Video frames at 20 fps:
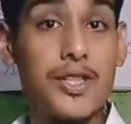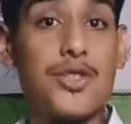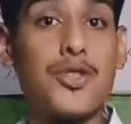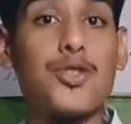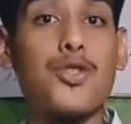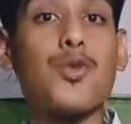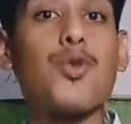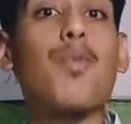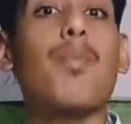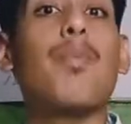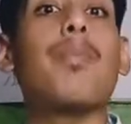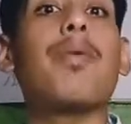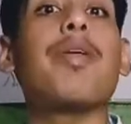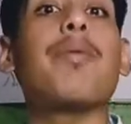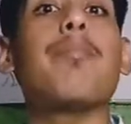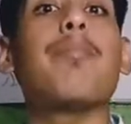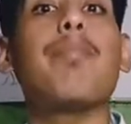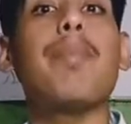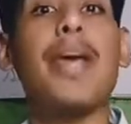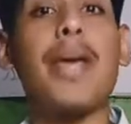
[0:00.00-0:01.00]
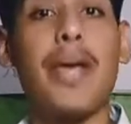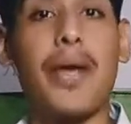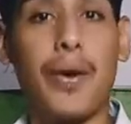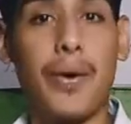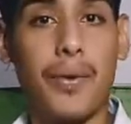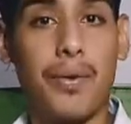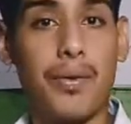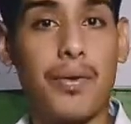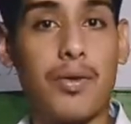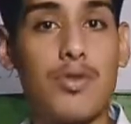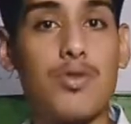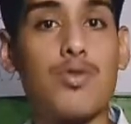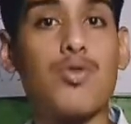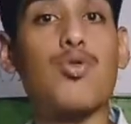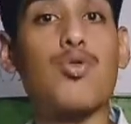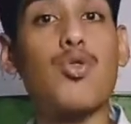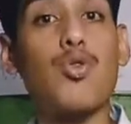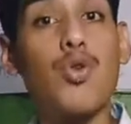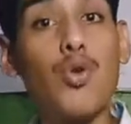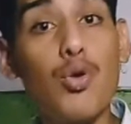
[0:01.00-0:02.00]
to prepare to
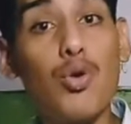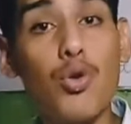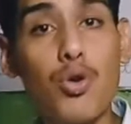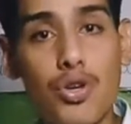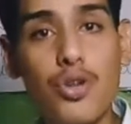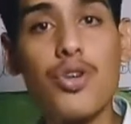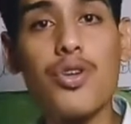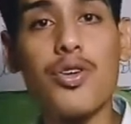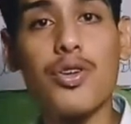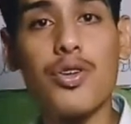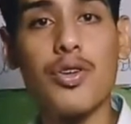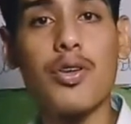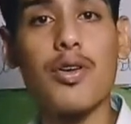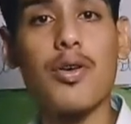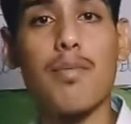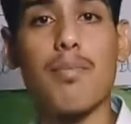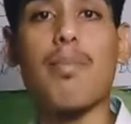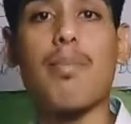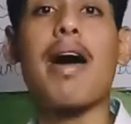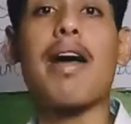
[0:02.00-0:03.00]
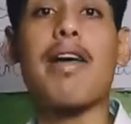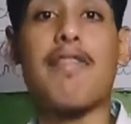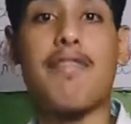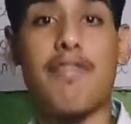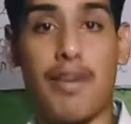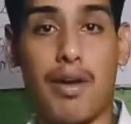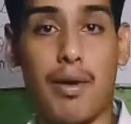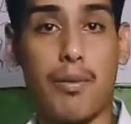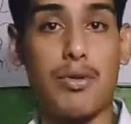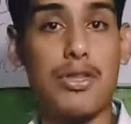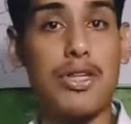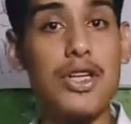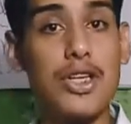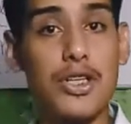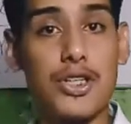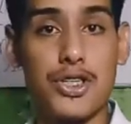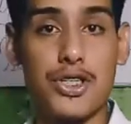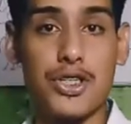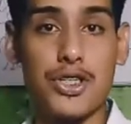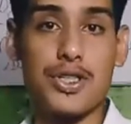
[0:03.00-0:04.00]
cook my favorite
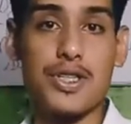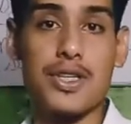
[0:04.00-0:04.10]
dish,